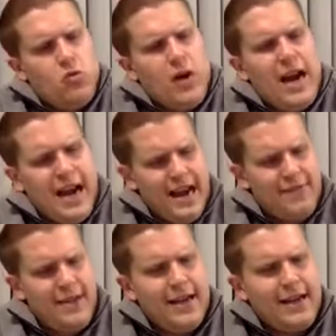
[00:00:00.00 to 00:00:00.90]
I
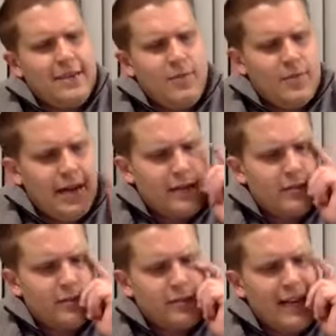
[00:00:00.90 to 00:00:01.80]
have had a couple
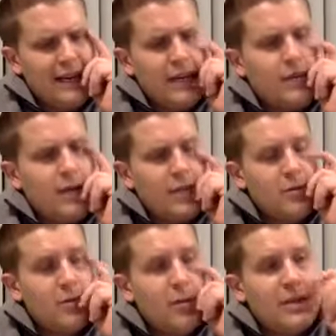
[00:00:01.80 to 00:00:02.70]
bottles, well, not a couple bottles,
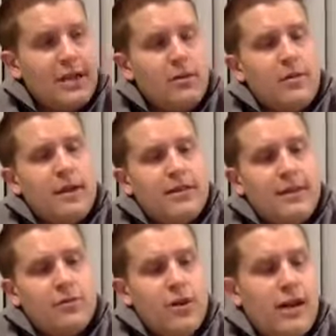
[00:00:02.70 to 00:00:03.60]
but we've opened a couple bottles
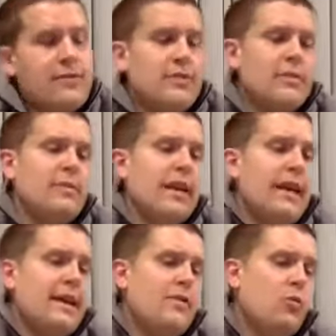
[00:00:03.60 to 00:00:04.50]
I've tried from,
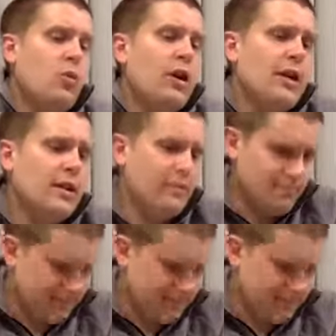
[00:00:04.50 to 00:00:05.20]
and one